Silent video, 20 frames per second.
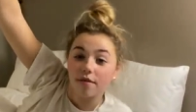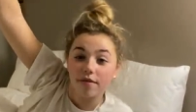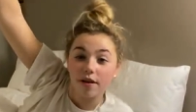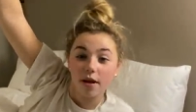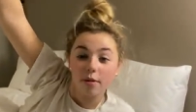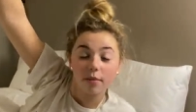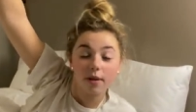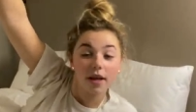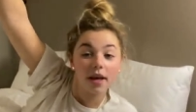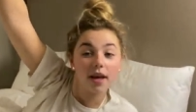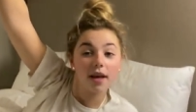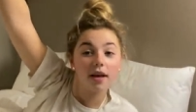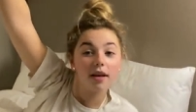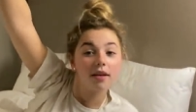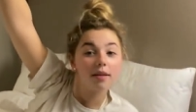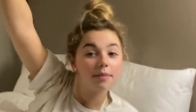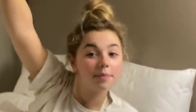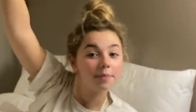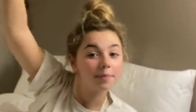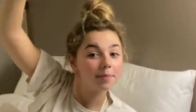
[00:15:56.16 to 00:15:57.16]
family
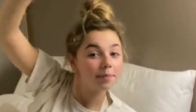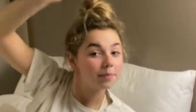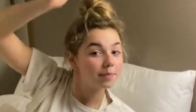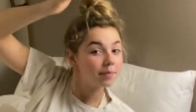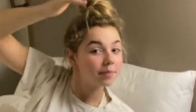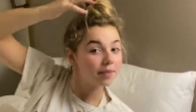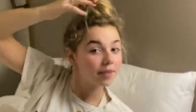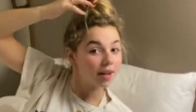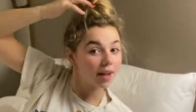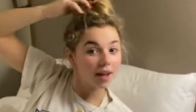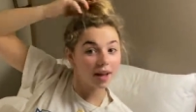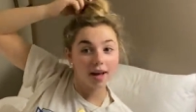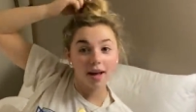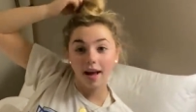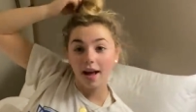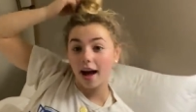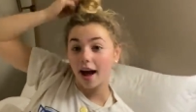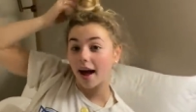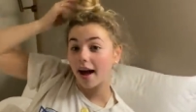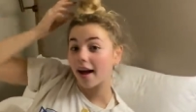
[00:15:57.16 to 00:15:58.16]

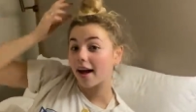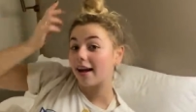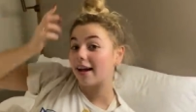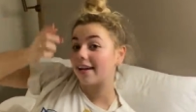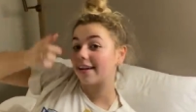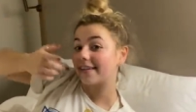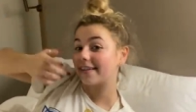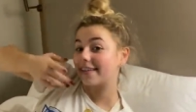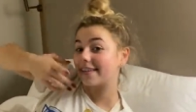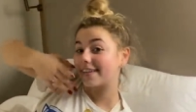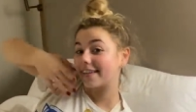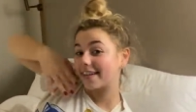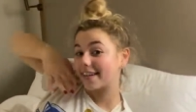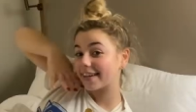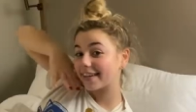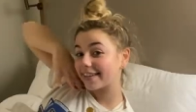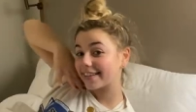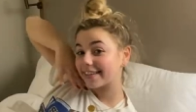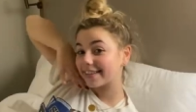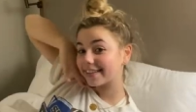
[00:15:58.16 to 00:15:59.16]
and
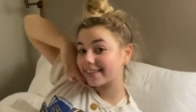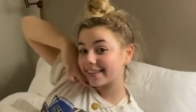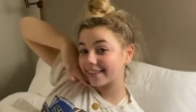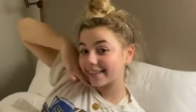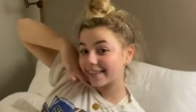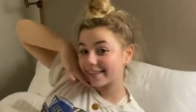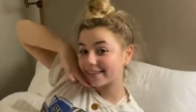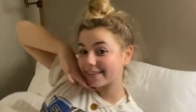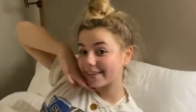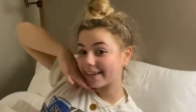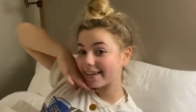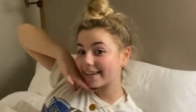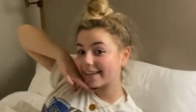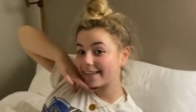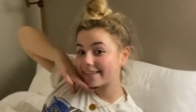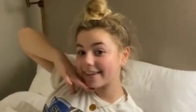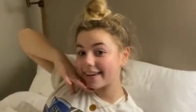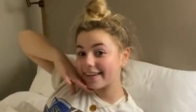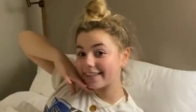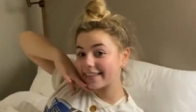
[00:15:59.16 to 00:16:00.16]

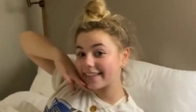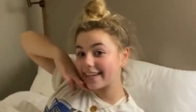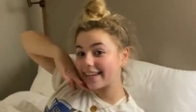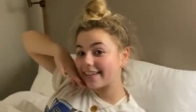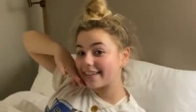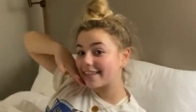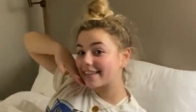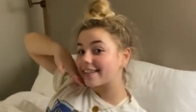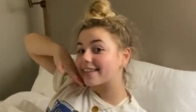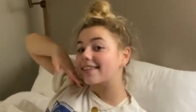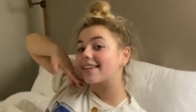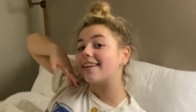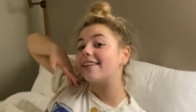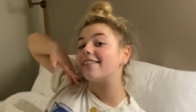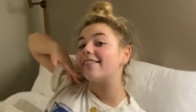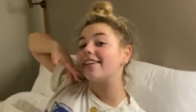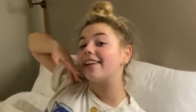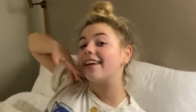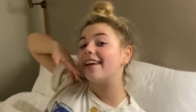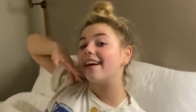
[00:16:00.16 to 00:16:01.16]
wearing my retainers
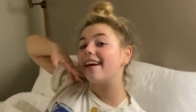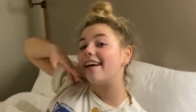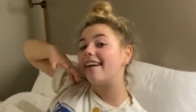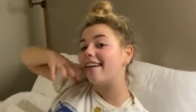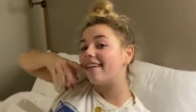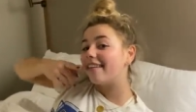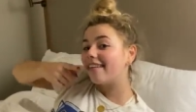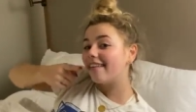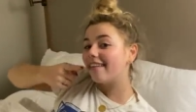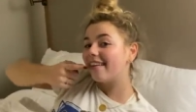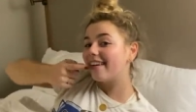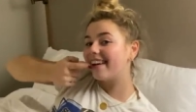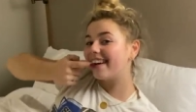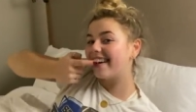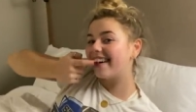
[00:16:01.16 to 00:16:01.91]
on video.